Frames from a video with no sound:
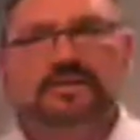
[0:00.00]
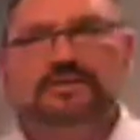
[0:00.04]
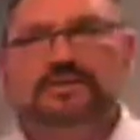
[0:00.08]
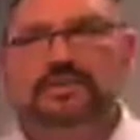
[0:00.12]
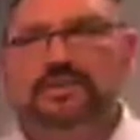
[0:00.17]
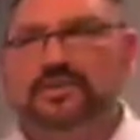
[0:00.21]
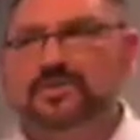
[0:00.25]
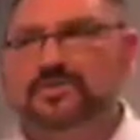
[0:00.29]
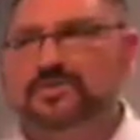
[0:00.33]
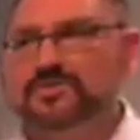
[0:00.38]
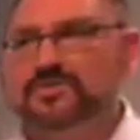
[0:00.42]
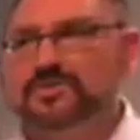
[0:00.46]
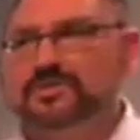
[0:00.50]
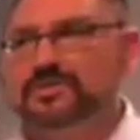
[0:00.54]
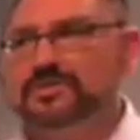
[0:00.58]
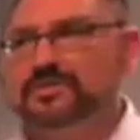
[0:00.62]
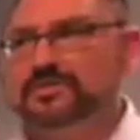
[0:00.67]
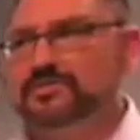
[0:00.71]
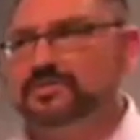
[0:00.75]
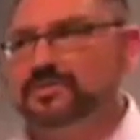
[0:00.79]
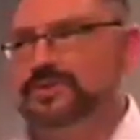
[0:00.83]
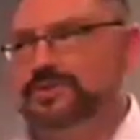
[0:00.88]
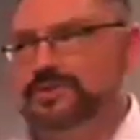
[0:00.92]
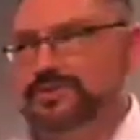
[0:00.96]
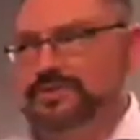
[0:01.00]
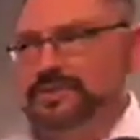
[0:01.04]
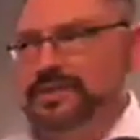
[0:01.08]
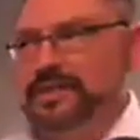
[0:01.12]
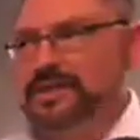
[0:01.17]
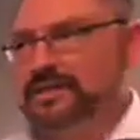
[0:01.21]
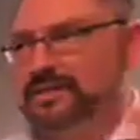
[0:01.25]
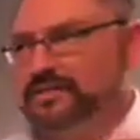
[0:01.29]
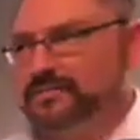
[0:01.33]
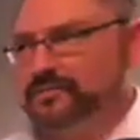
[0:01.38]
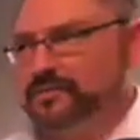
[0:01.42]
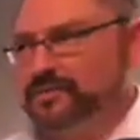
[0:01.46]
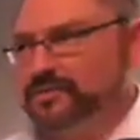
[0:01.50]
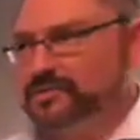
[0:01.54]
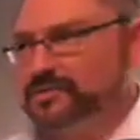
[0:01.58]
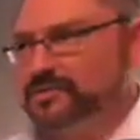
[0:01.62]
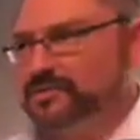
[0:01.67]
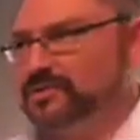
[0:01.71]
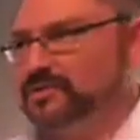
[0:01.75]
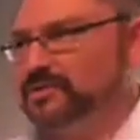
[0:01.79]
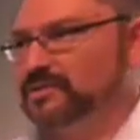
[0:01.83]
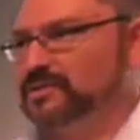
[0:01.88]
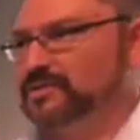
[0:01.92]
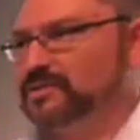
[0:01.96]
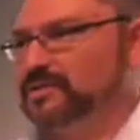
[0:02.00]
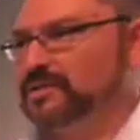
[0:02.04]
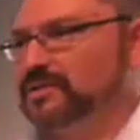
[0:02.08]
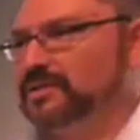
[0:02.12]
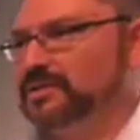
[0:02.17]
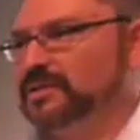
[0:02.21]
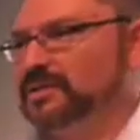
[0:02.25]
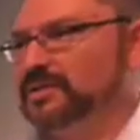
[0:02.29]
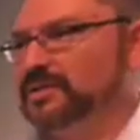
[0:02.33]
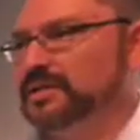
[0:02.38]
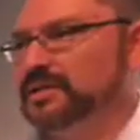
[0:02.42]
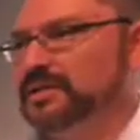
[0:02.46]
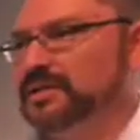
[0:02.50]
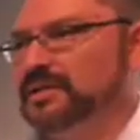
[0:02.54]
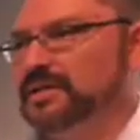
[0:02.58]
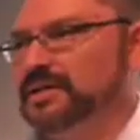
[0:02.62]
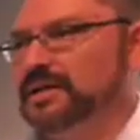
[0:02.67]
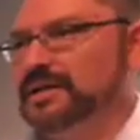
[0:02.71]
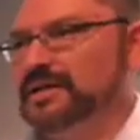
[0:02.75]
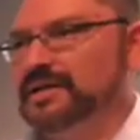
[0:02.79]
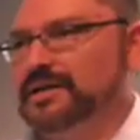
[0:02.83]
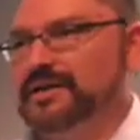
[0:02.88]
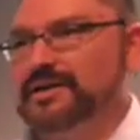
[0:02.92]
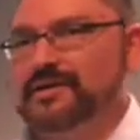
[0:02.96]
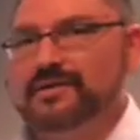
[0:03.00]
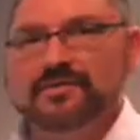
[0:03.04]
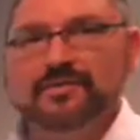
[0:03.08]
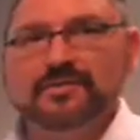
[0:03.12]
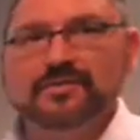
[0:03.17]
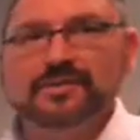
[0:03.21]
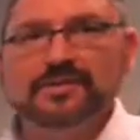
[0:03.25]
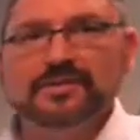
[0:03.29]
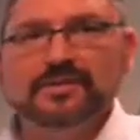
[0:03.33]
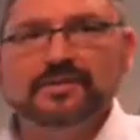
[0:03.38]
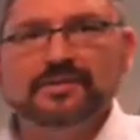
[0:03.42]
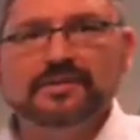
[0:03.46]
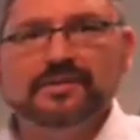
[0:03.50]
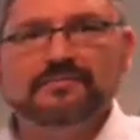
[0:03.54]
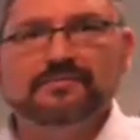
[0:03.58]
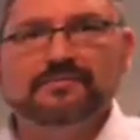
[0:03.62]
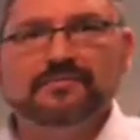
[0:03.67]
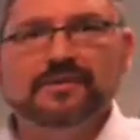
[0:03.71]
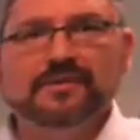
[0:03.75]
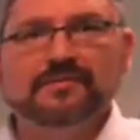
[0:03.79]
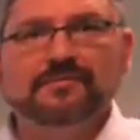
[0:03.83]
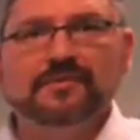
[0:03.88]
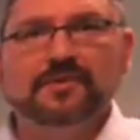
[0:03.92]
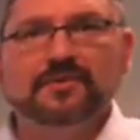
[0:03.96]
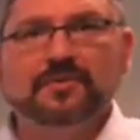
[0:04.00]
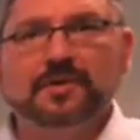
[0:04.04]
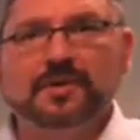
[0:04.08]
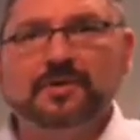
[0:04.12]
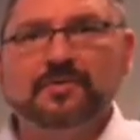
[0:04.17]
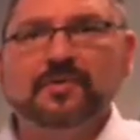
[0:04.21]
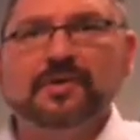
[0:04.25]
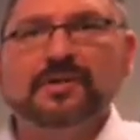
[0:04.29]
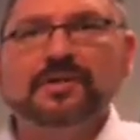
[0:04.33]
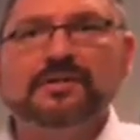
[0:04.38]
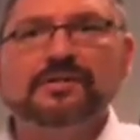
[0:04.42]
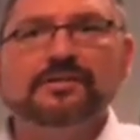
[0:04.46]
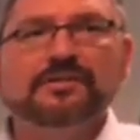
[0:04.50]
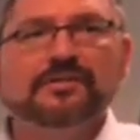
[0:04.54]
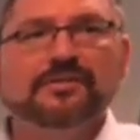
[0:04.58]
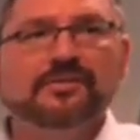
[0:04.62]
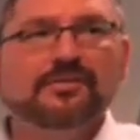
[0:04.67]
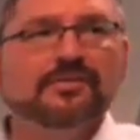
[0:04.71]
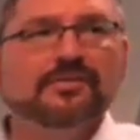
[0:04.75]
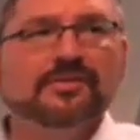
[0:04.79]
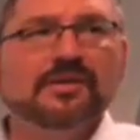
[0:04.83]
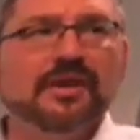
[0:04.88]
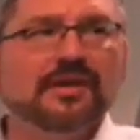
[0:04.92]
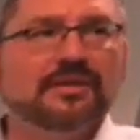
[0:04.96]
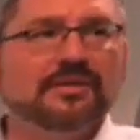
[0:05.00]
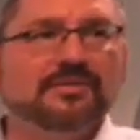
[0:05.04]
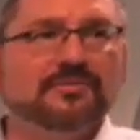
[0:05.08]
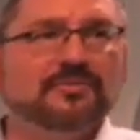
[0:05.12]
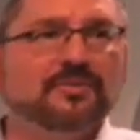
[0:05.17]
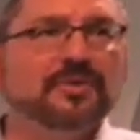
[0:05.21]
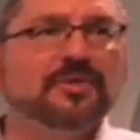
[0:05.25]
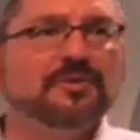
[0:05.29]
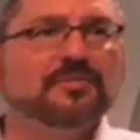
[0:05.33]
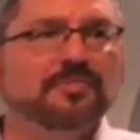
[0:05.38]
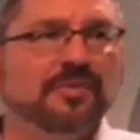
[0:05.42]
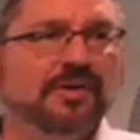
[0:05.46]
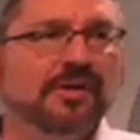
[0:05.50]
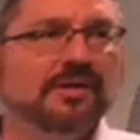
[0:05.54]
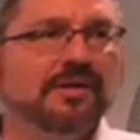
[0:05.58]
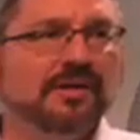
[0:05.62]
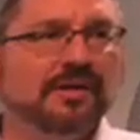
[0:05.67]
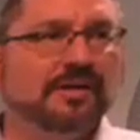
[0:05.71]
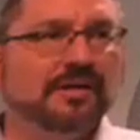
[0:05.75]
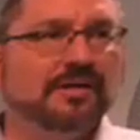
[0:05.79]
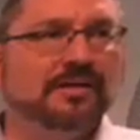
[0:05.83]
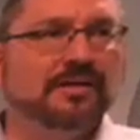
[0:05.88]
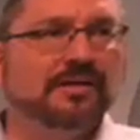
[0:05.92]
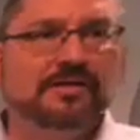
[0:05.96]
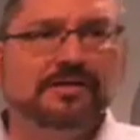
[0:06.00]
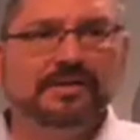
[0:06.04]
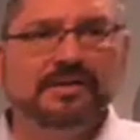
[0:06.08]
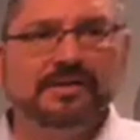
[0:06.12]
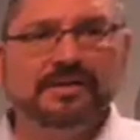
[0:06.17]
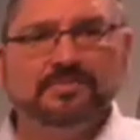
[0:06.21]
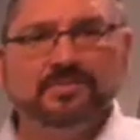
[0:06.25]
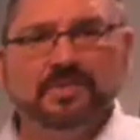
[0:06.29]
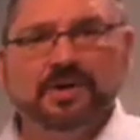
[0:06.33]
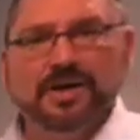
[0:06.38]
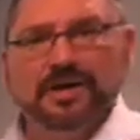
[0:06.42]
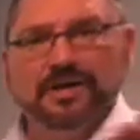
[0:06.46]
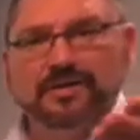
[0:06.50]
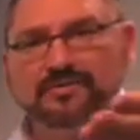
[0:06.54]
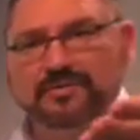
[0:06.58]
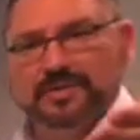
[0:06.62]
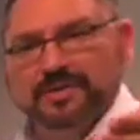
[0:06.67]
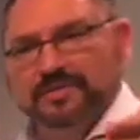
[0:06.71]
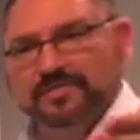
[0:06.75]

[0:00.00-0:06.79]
So, will you stand up for truth? I know if, if you weren't willing to do that, you wouldn't be here, and you probably